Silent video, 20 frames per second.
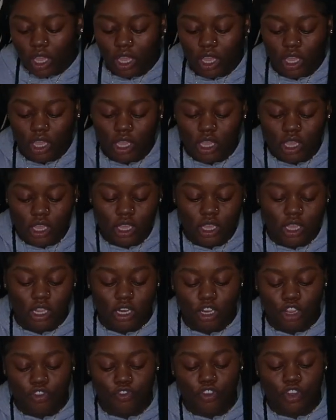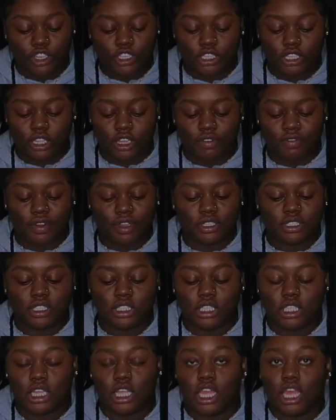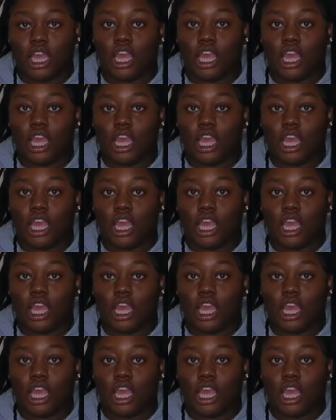And the first thing first